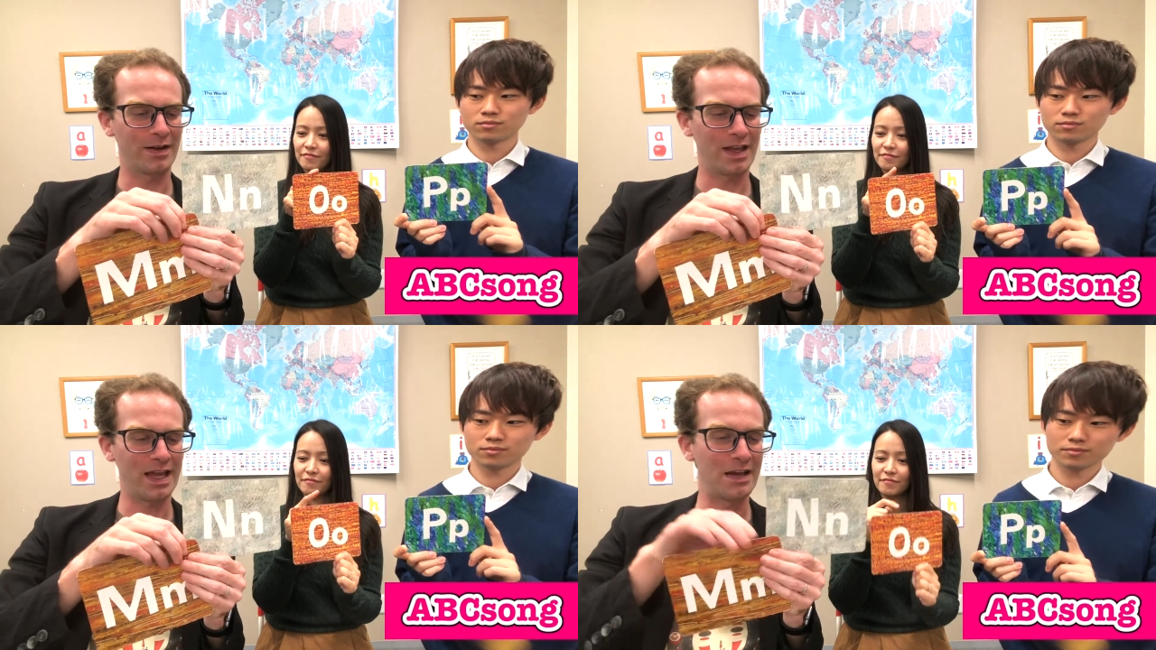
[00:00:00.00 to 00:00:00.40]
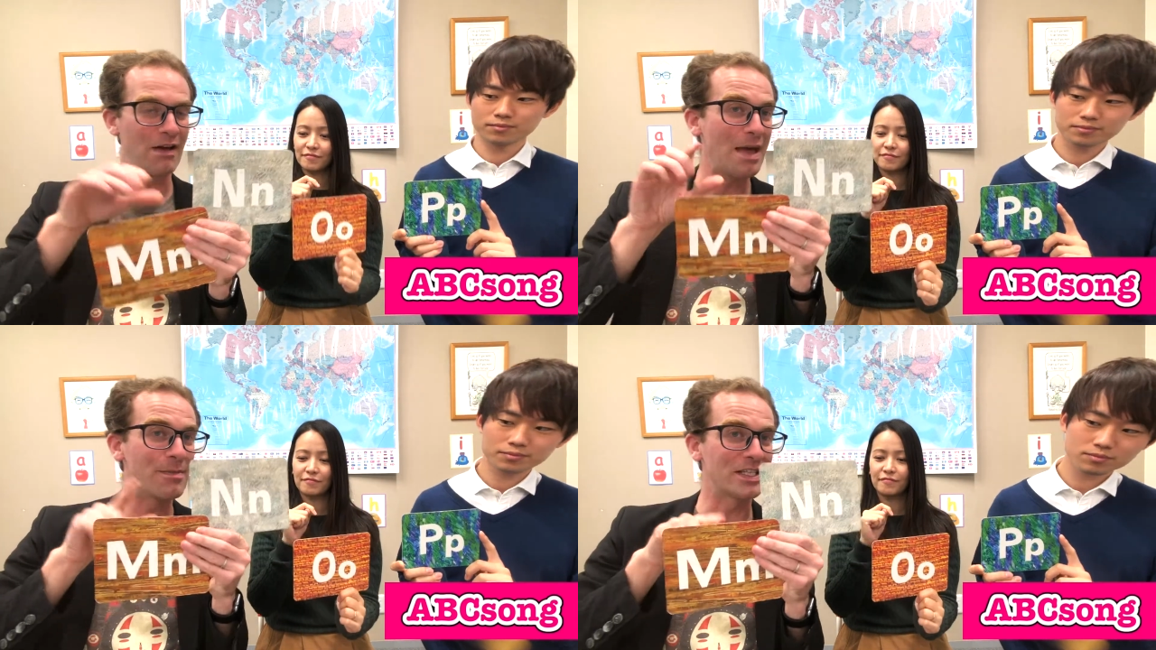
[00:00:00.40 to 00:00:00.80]
Speaker 1: Okay, now
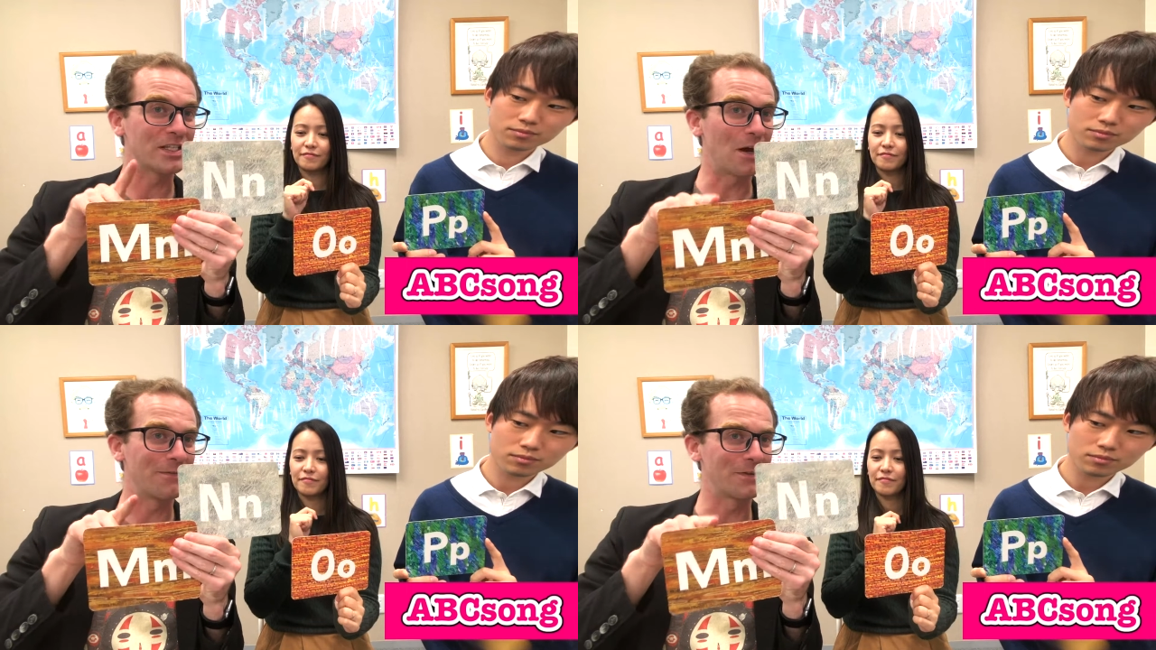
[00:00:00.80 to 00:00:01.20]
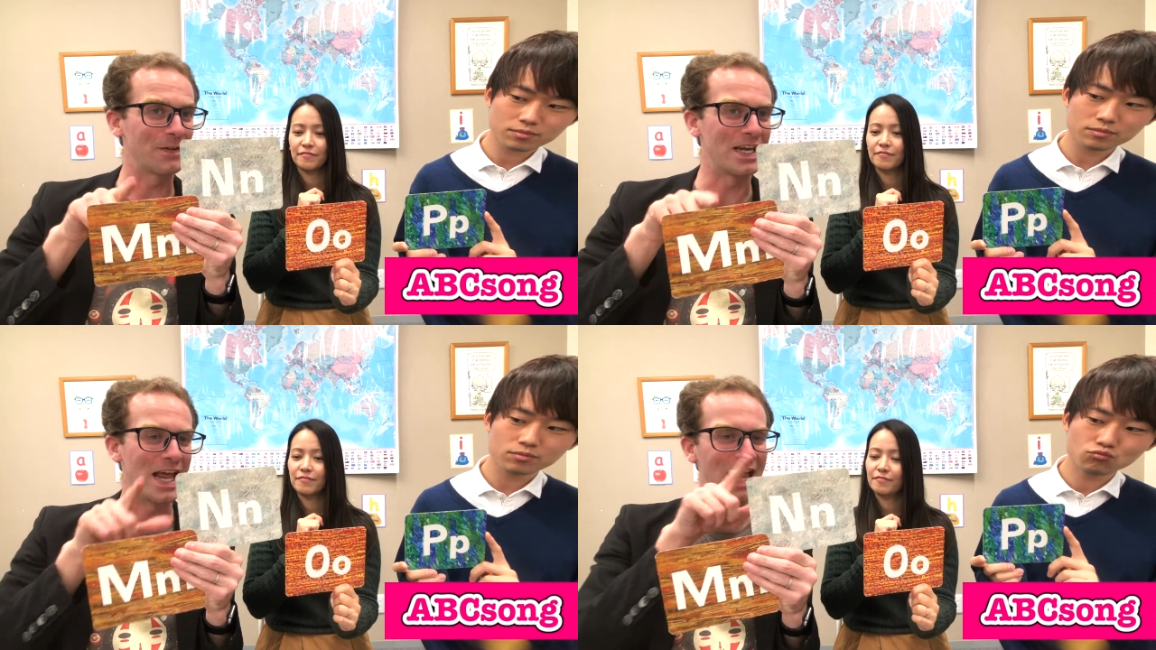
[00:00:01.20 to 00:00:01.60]
M is softer
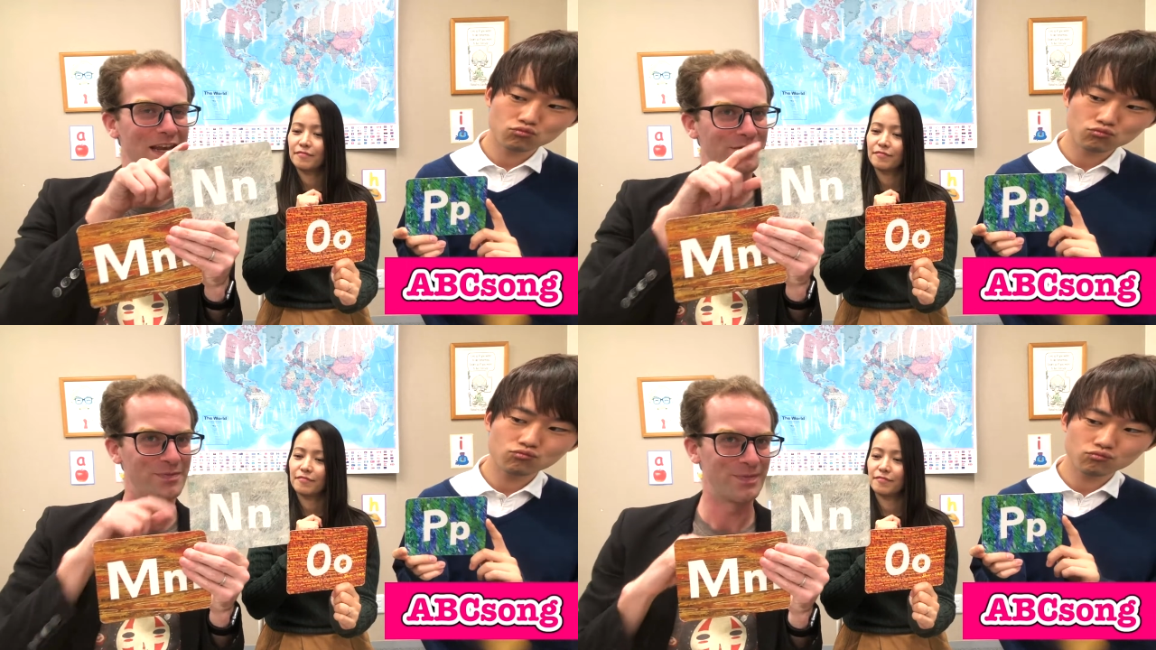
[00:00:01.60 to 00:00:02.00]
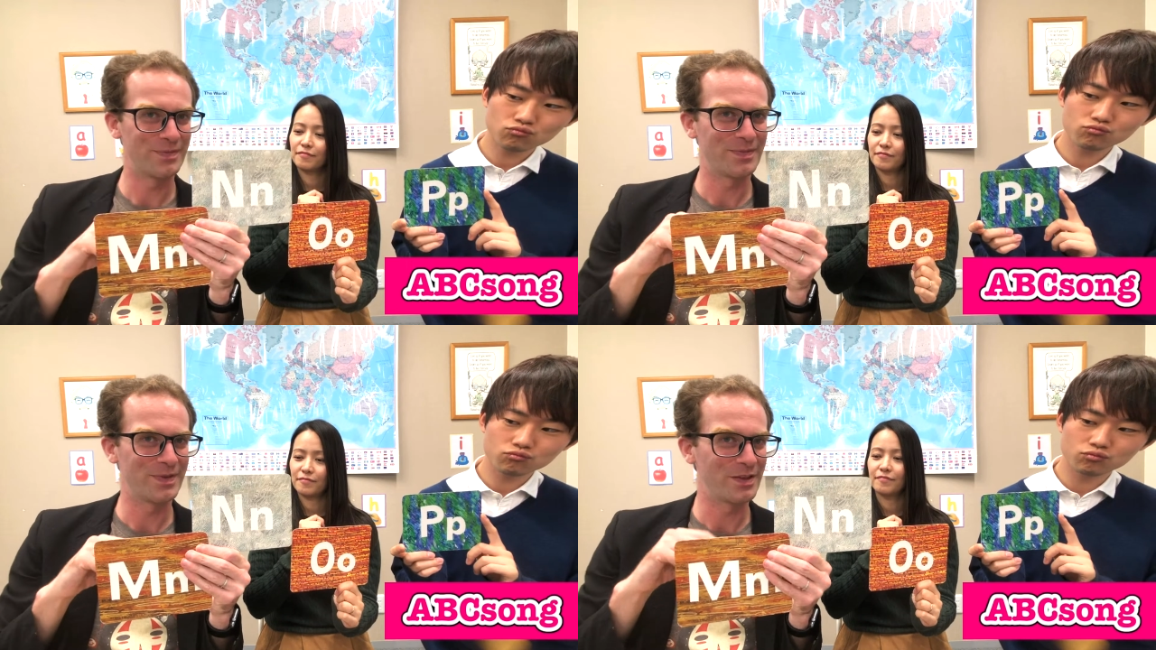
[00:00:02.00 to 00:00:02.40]
than N. Mm, mm,
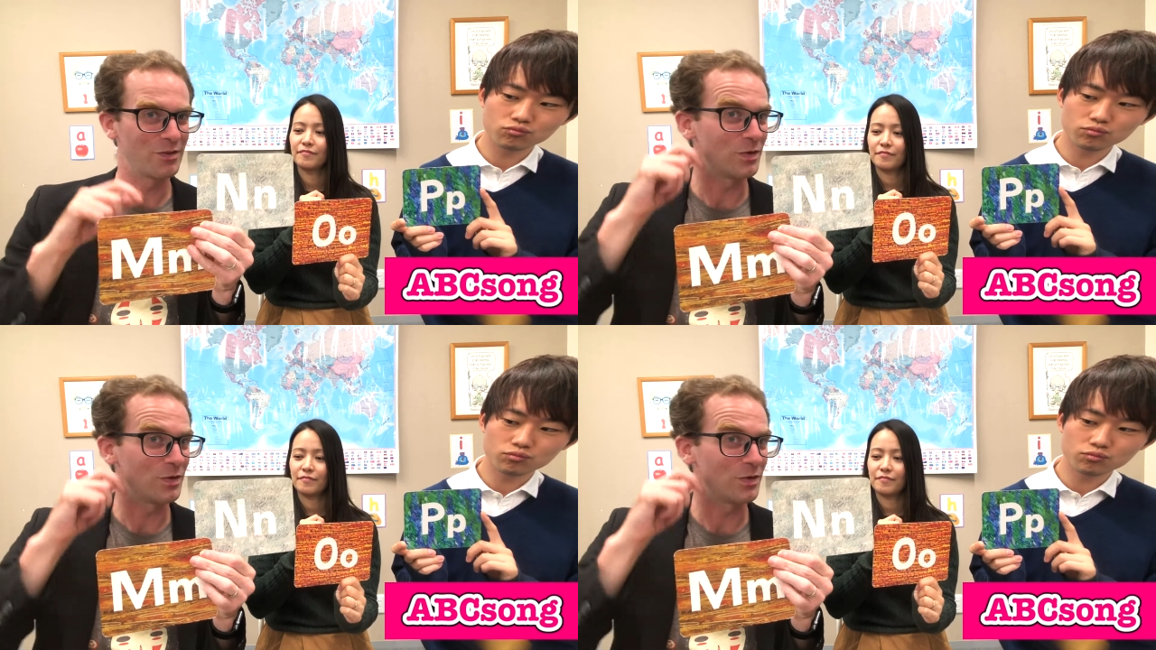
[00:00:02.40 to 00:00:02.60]
mm.